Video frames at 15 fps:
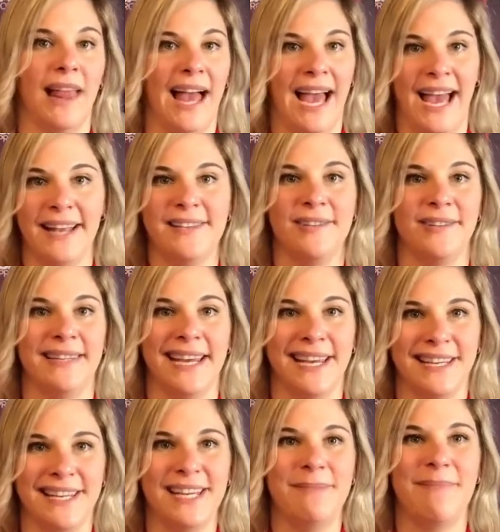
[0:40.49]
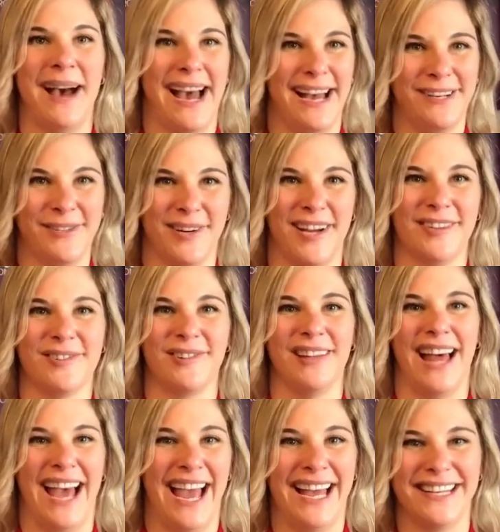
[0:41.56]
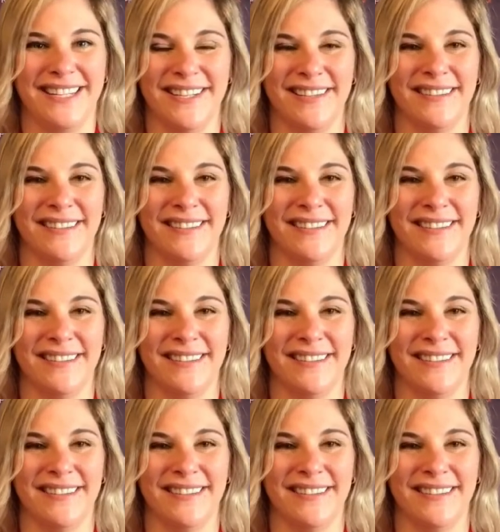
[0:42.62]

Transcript: I had to dig deep. I had to hustle. I had to